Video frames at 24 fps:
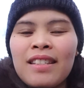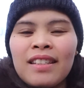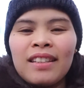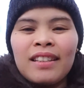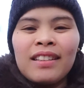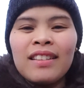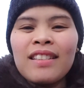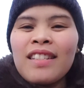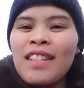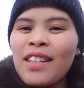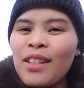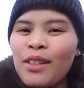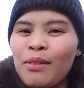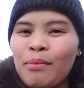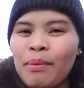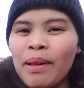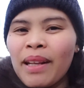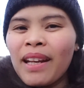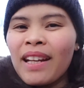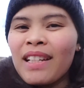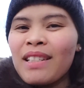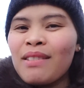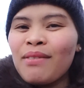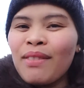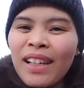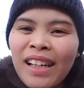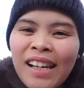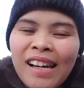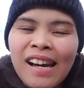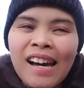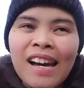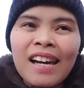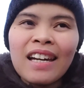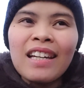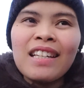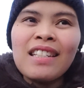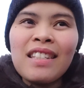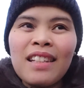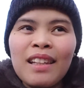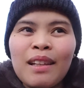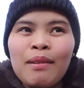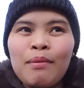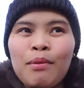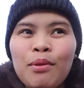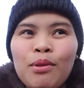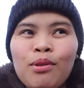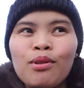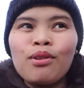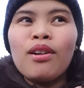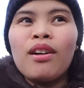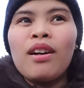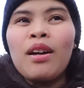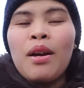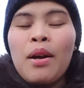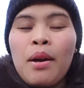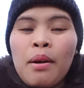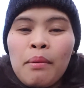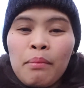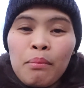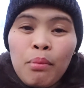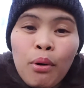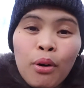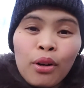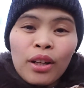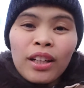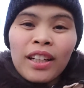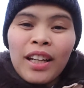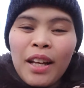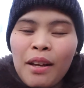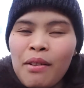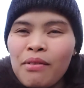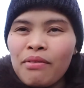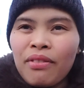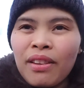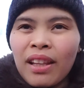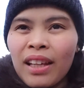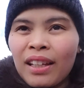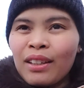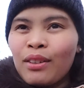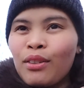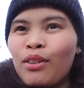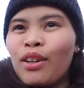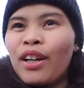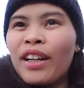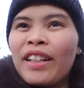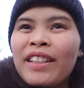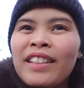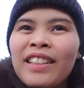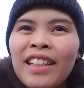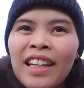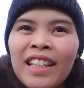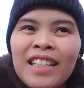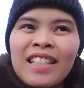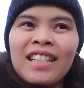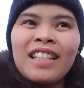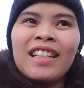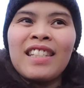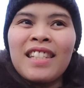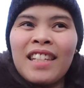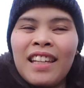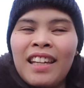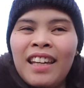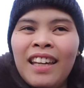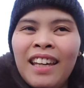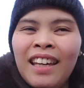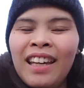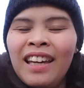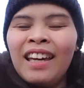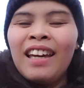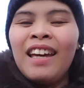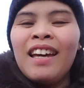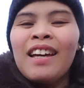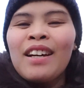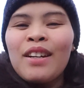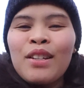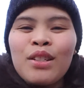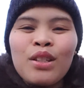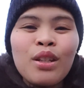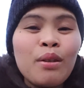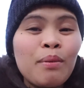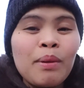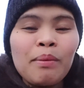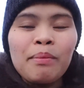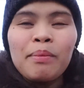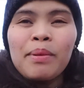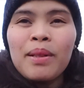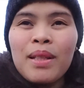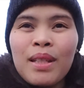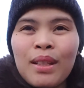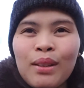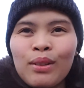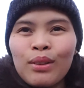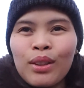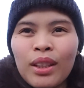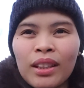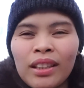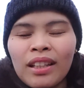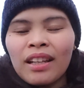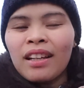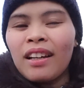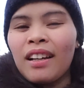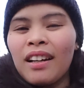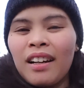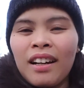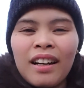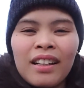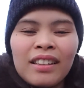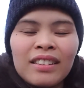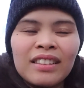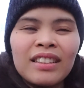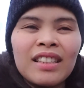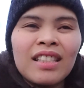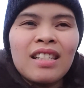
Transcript: And, see you in my next vlog guys. Alam kong boring na yung vlog ko ngayon guys. Kasi, super busy ko na talaga guys.